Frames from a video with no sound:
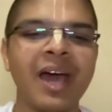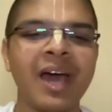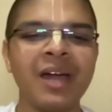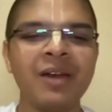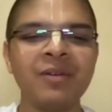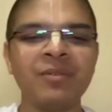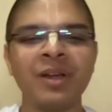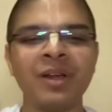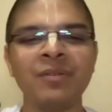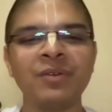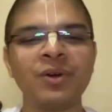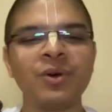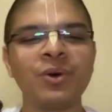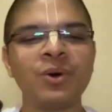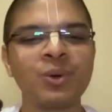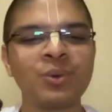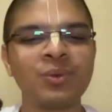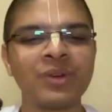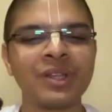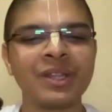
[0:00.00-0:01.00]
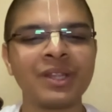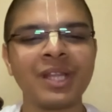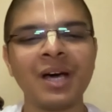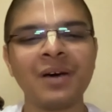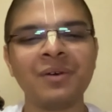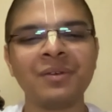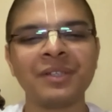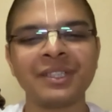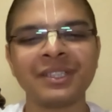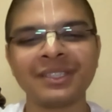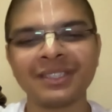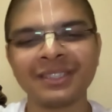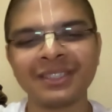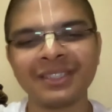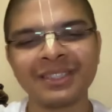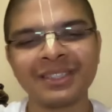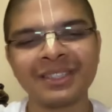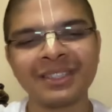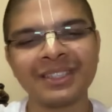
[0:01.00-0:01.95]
And when we go to Vrindavan,